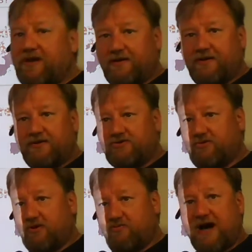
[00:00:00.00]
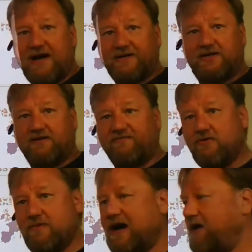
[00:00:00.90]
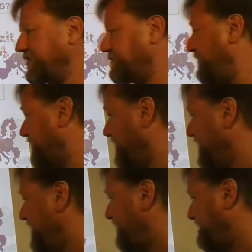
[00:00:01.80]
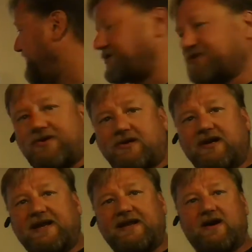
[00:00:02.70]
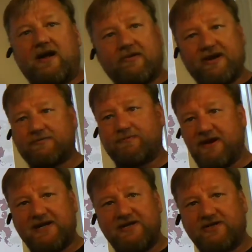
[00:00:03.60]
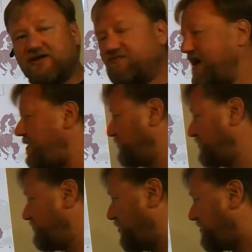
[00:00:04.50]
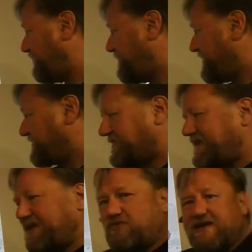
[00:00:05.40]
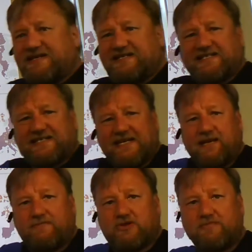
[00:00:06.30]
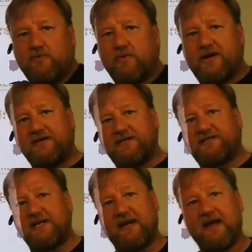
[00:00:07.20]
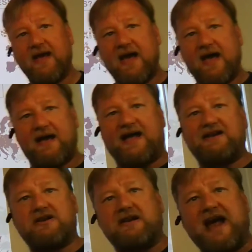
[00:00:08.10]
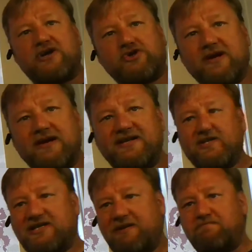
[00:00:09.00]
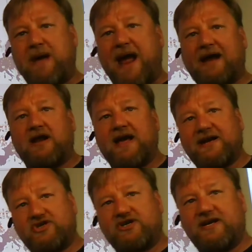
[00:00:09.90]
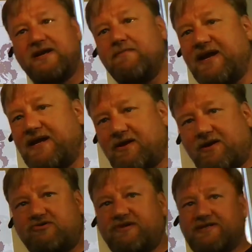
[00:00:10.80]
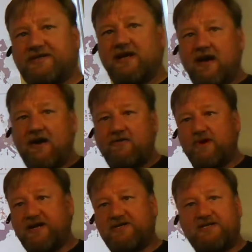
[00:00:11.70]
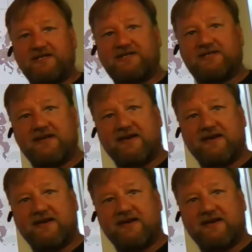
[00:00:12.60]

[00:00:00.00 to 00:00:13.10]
it to the rise of new powers, but there's certainly other explanations around. One of them is that we seem to be witnessing a nationalist backlash in many countries, which is